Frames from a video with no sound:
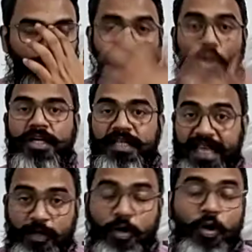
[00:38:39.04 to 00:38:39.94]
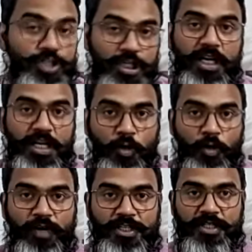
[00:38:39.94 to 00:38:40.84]
modern technological
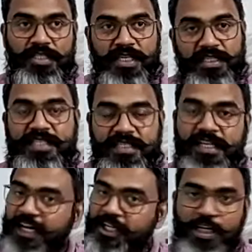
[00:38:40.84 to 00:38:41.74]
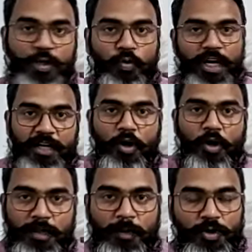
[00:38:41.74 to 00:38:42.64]
innovations. This is in addition to what I
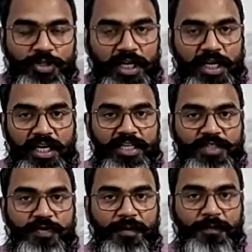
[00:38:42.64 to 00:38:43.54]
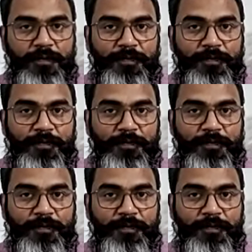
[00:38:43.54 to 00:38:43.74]
talked about earlier as well.